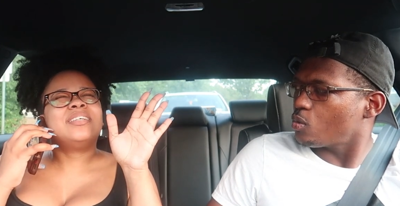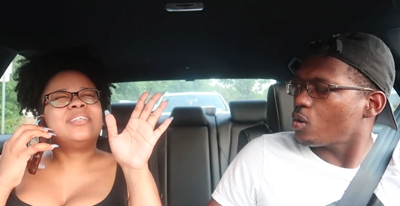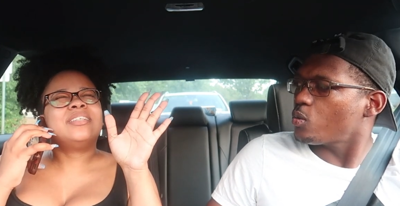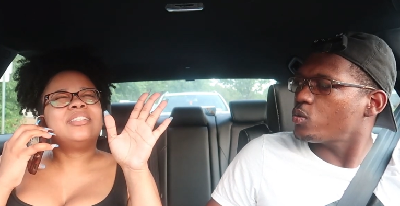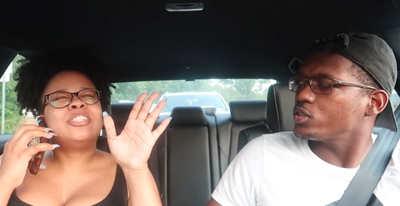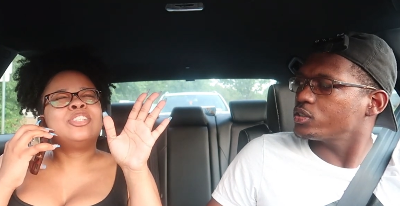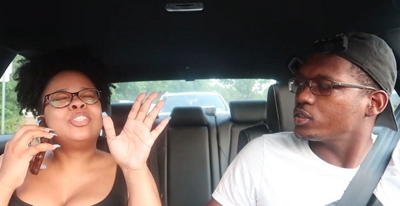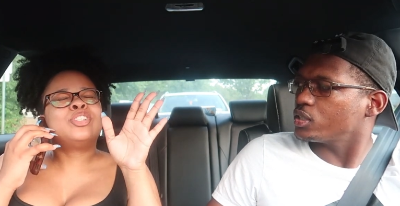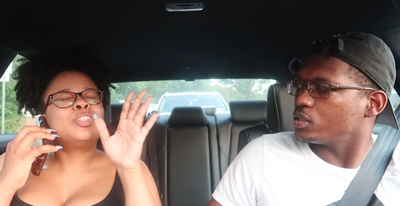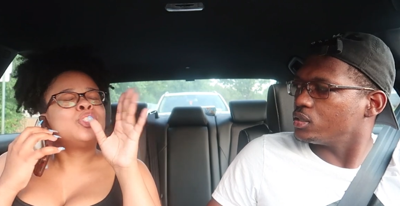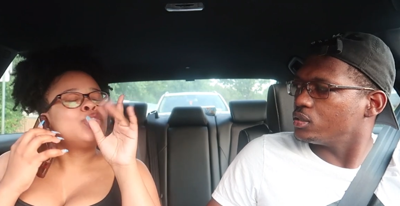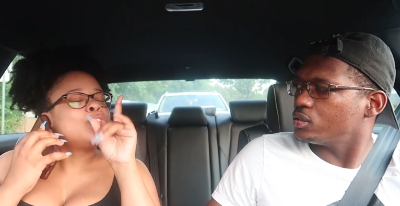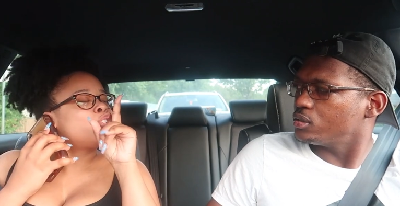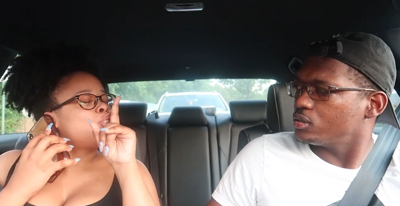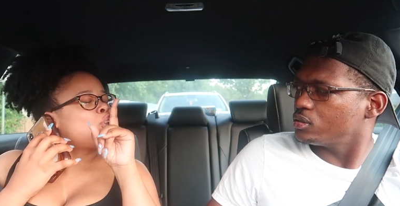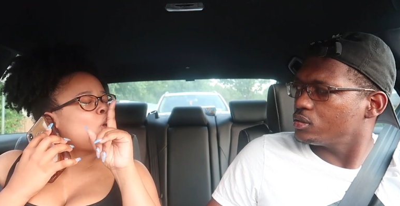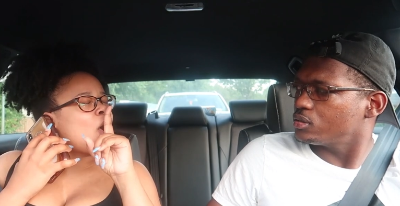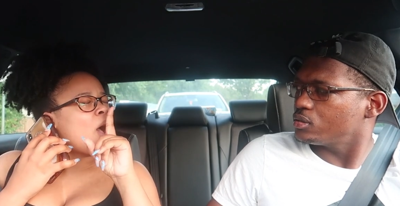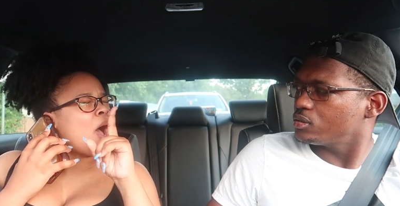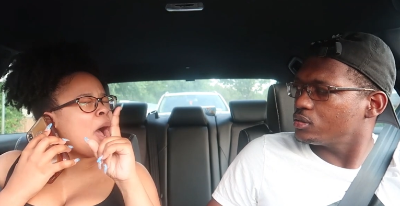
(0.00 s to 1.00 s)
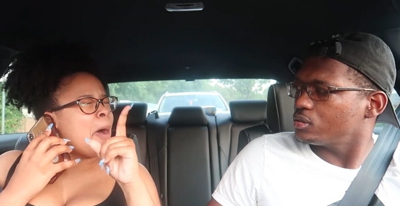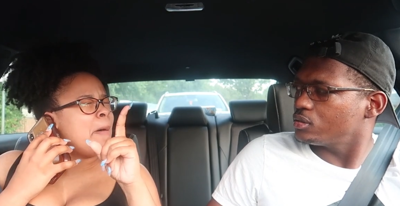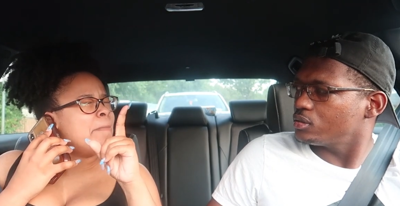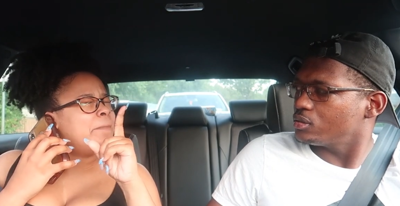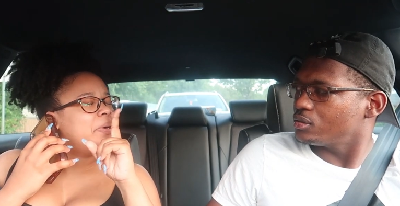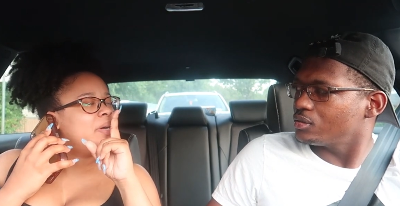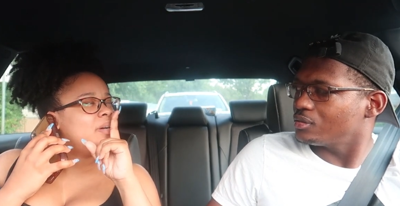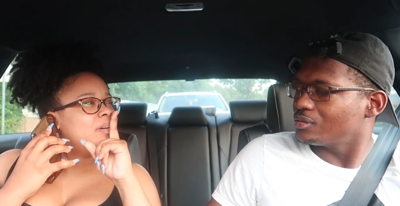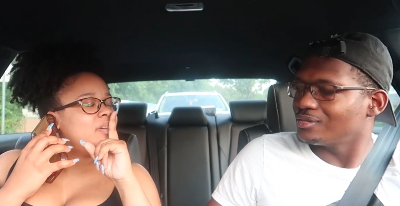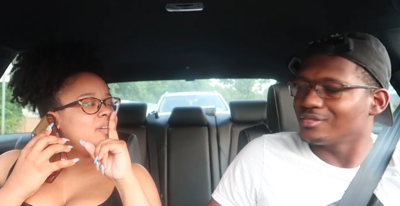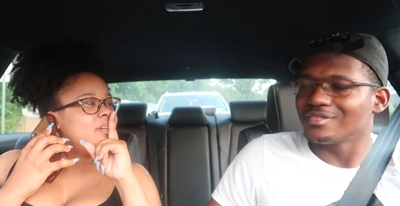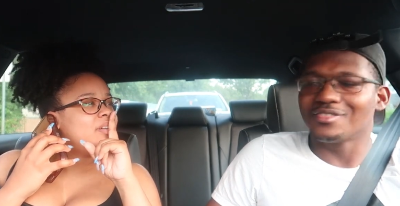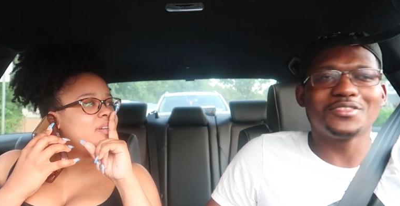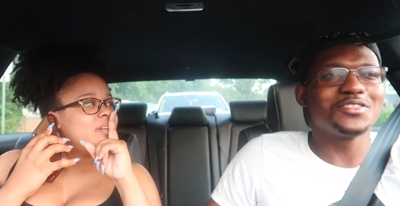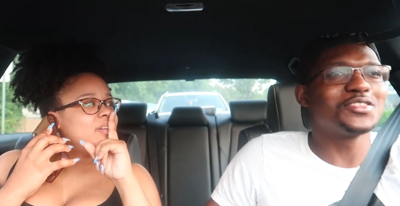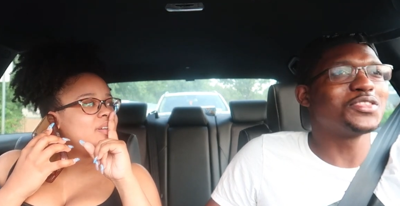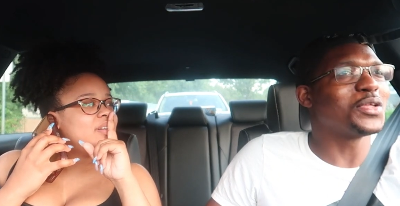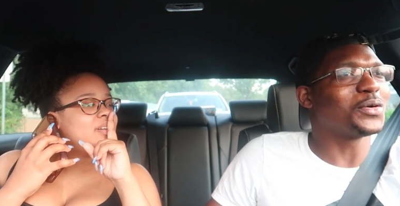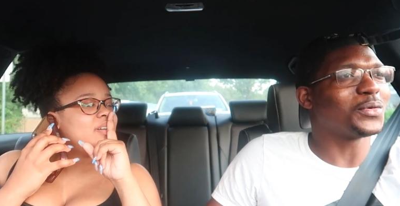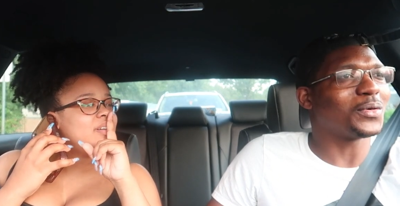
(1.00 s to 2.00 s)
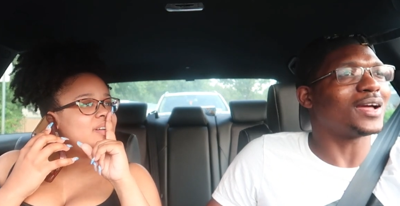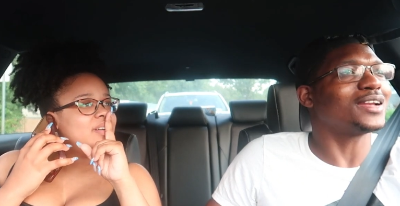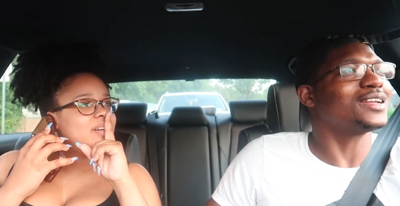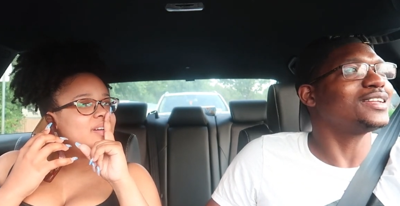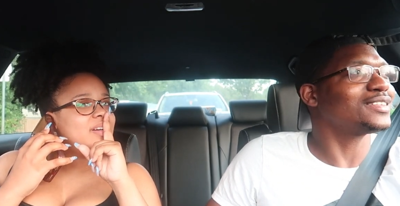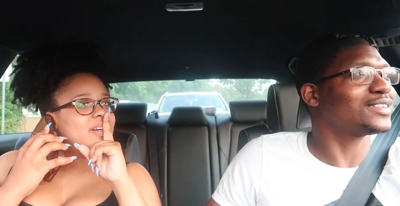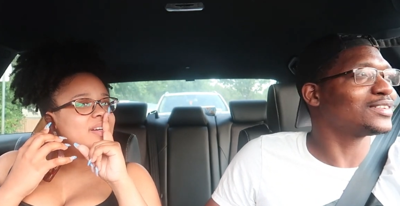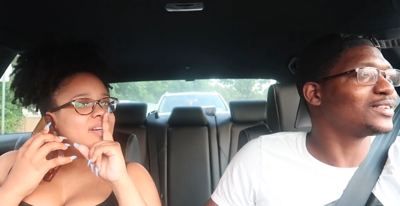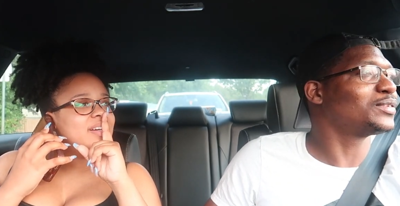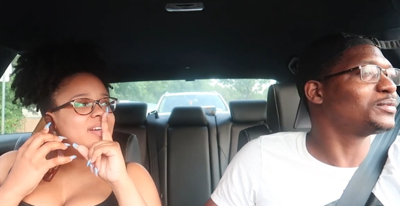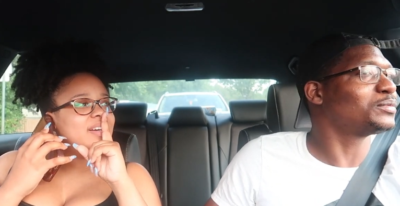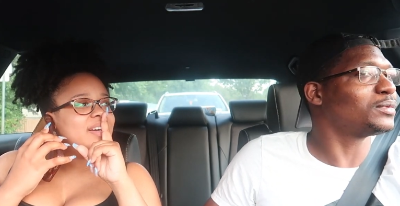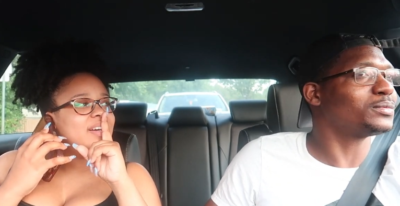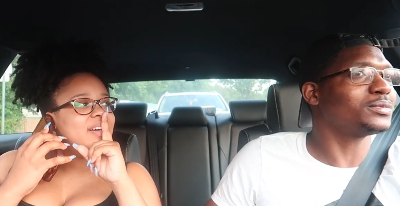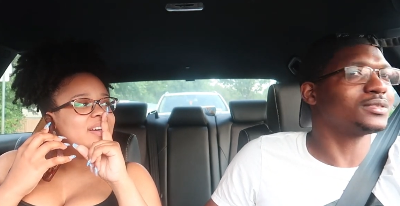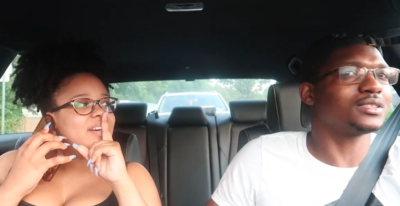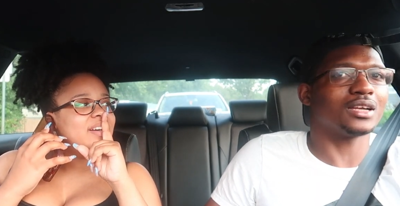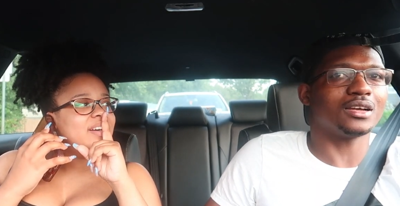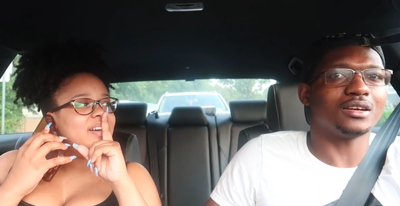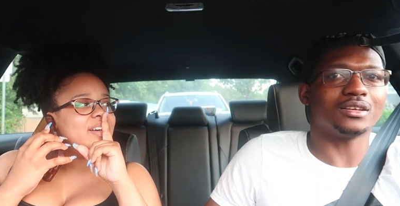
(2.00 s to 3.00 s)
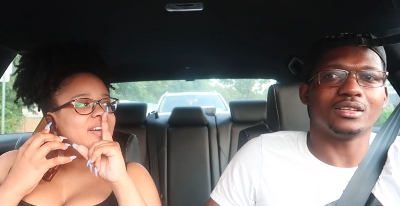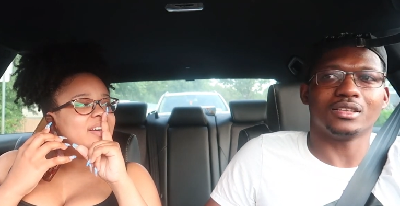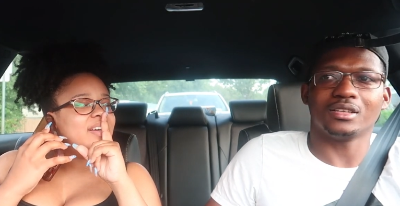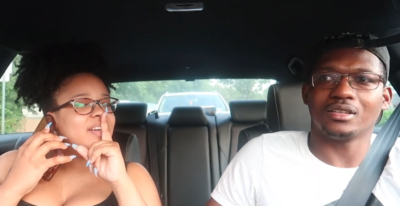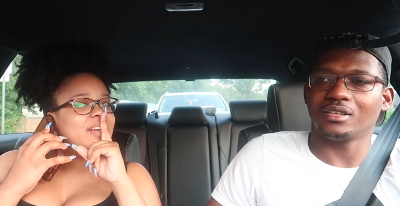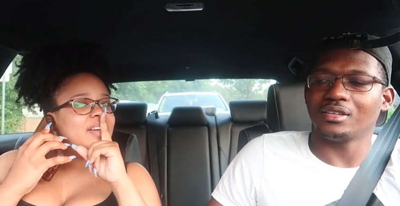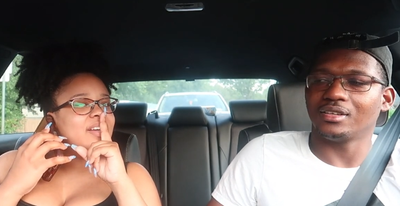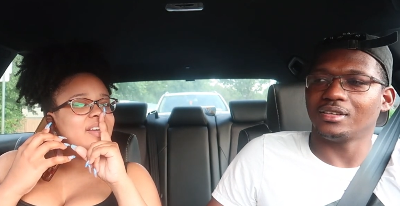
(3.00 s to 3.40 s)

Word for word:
Speaker 1: What was good? no, I need to know what was good.